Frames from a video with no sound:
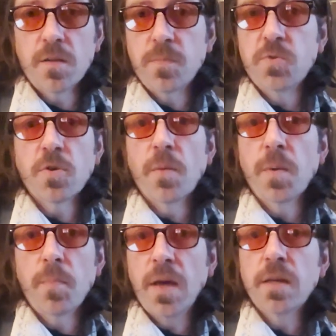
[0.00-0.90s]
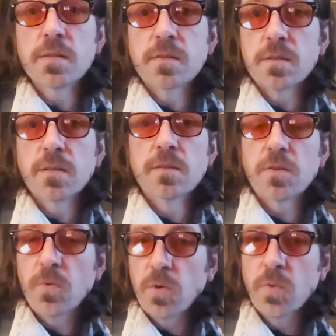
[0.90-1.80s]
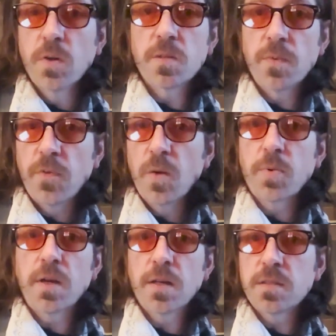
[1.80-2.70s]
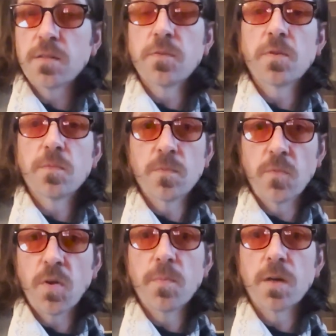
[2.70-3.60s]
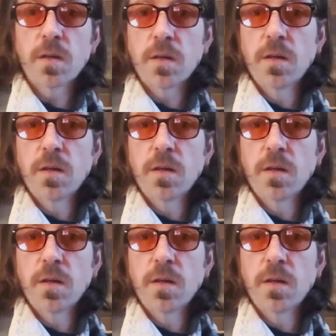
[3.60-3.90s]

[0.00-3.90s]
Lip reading: drum and bass, so you really want it to be very percussive and rhythmic.